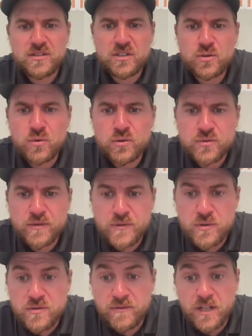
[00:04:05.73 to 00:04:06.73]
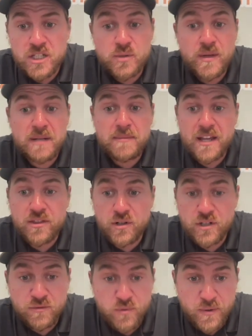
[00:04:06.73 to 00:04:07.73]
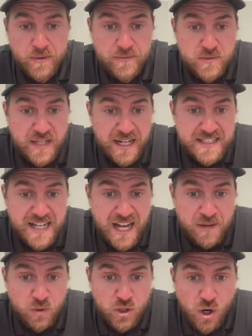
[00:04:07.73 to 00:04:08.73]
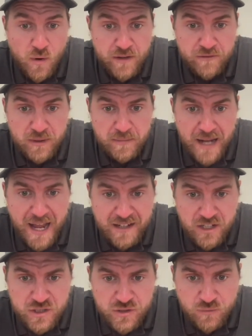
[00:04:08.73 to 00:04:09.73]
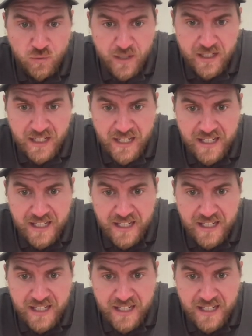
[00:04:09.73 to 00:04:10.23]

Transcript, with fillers: Google's reviews fluctuating by 30 to 40 reviews at a time. We're going from 940